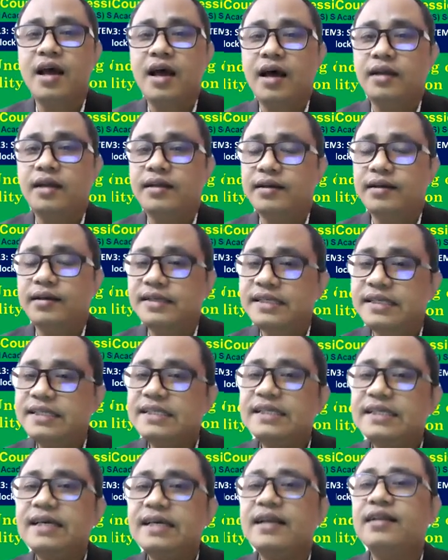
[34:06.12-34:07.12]
that
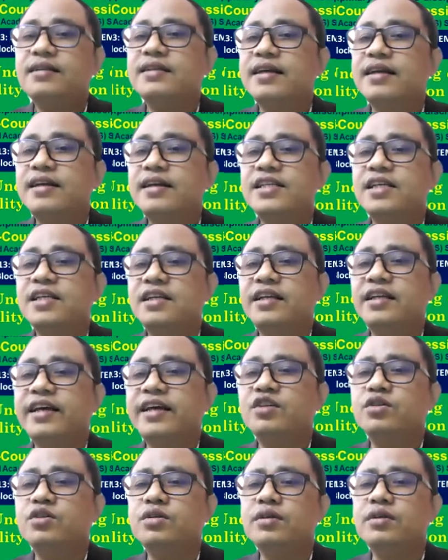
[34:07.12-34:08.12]
the critical
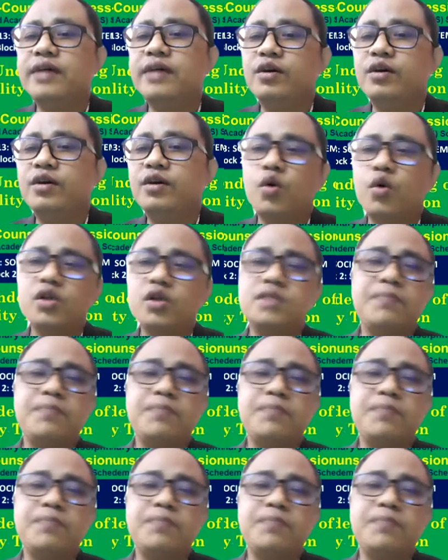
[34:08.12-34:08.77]
tradition that